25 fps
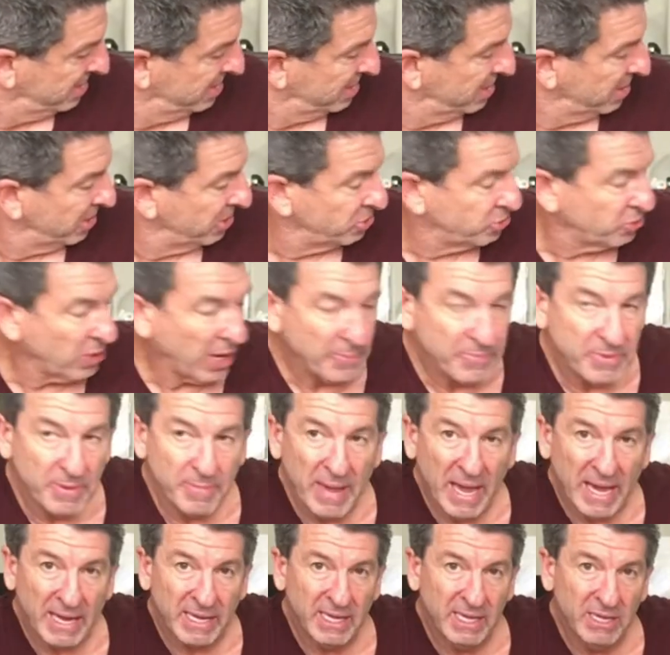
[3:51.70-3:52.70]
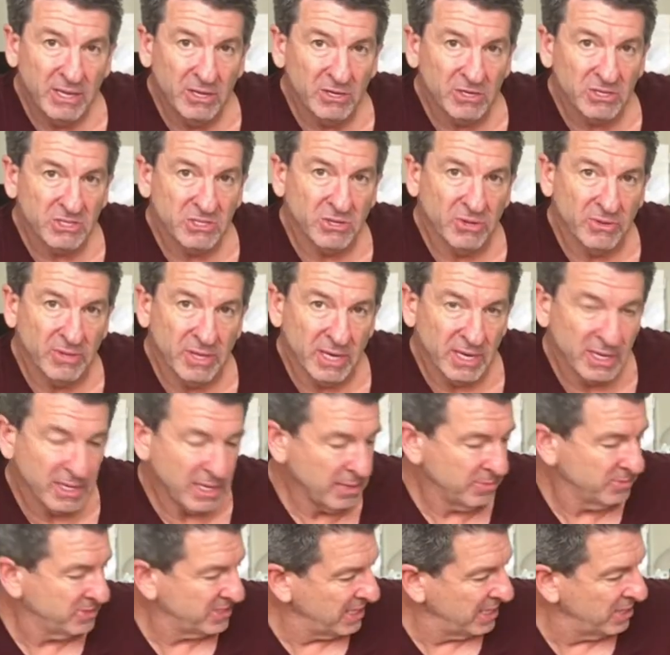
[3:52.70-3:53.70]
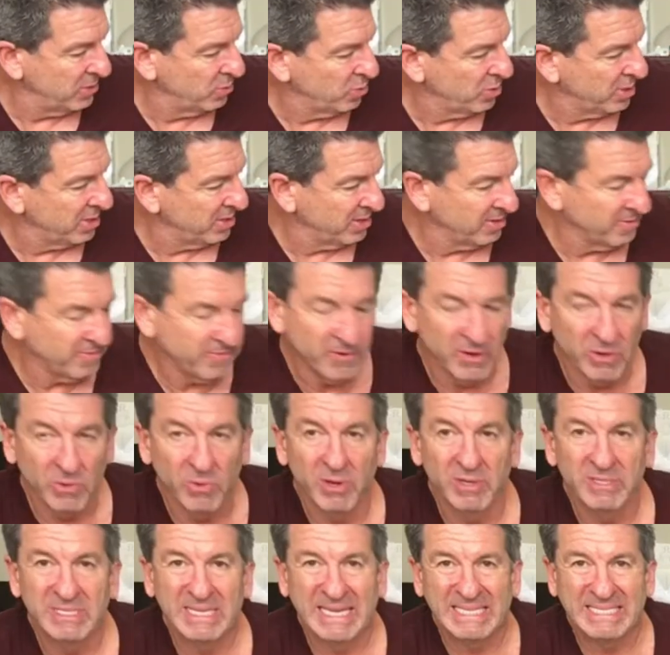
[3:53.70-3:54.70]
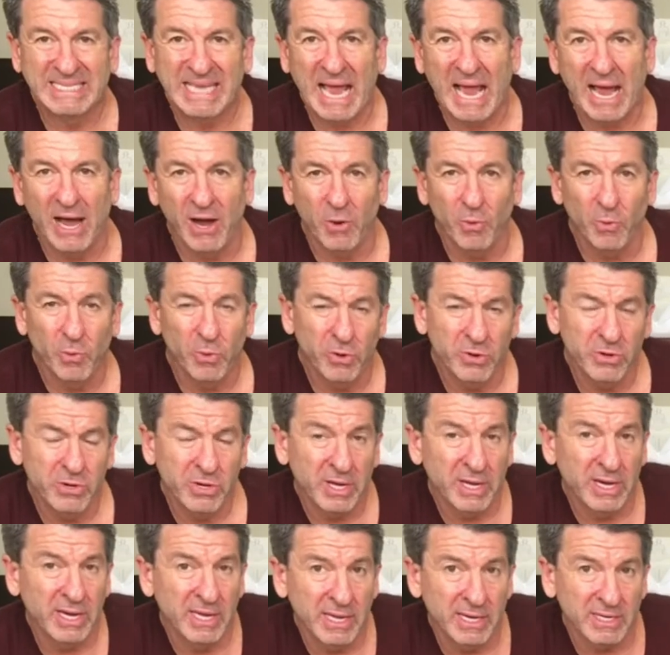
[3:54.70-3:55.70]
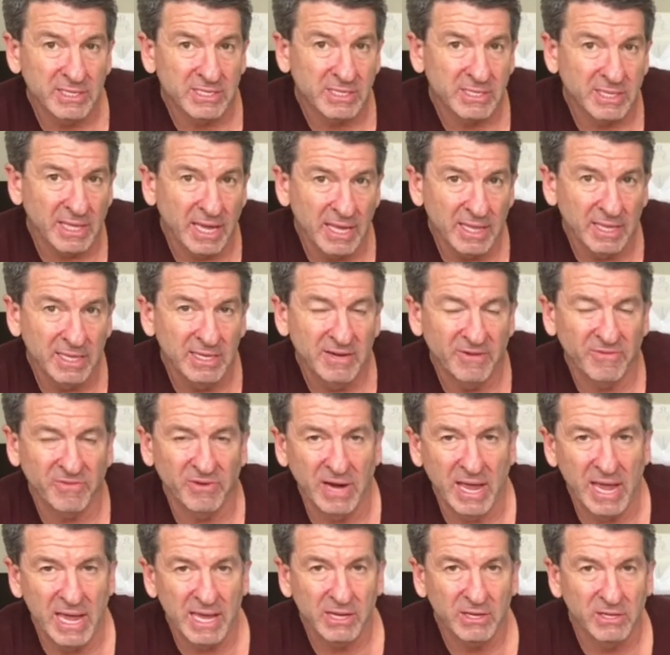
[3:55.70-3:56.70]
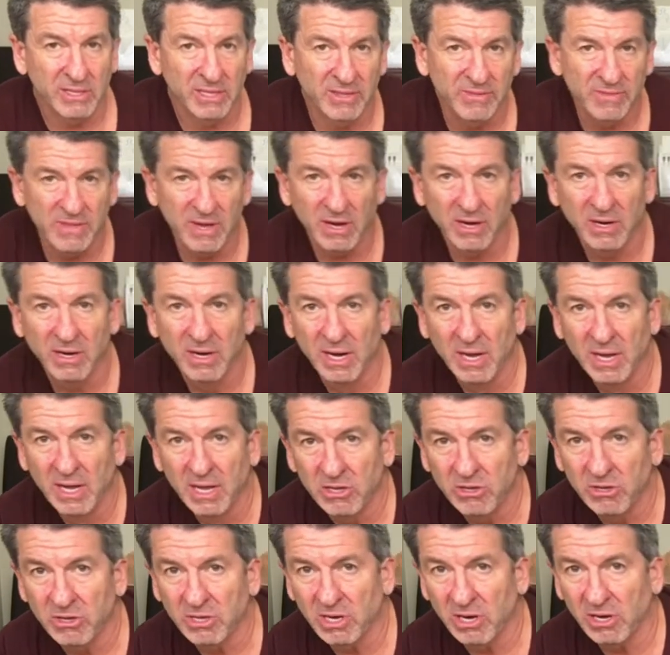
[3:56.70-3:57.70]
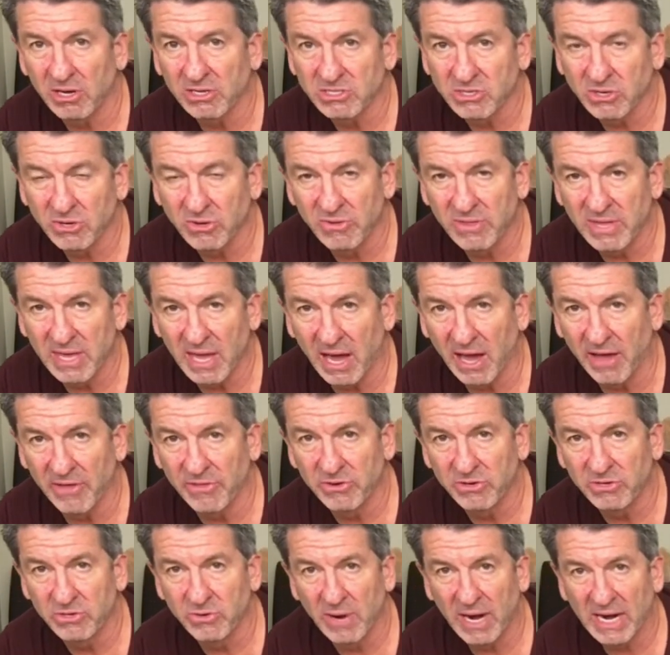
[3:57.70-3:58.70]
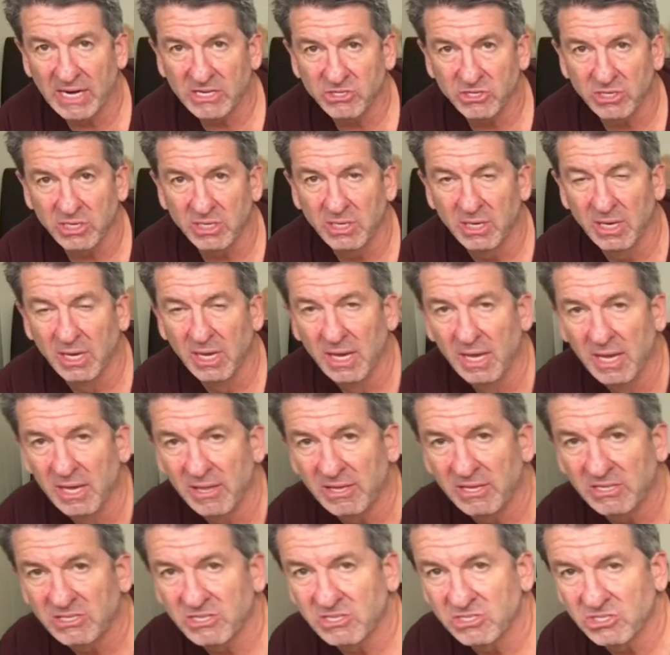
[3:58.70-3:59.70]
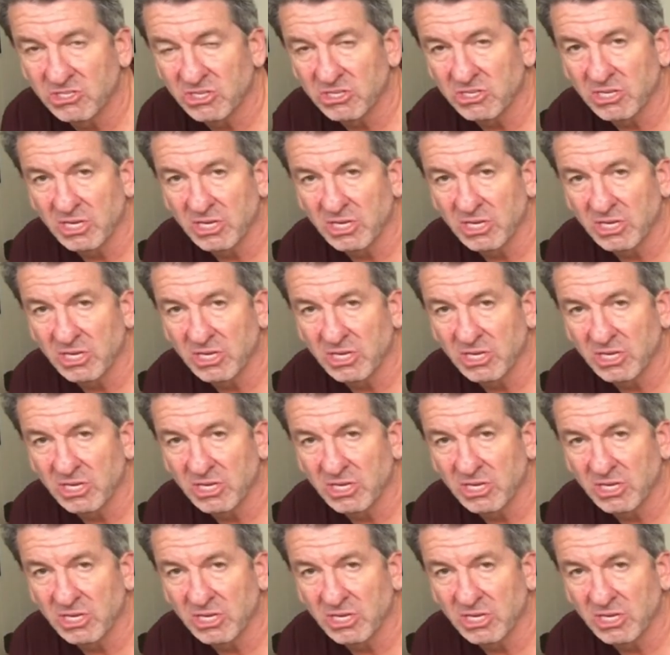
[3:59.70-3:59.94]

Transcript: or drop the back heel so that it comes inward and the foot rotates outward. You're going to hit a slightly different angle in there. You can also go the other direction. This is just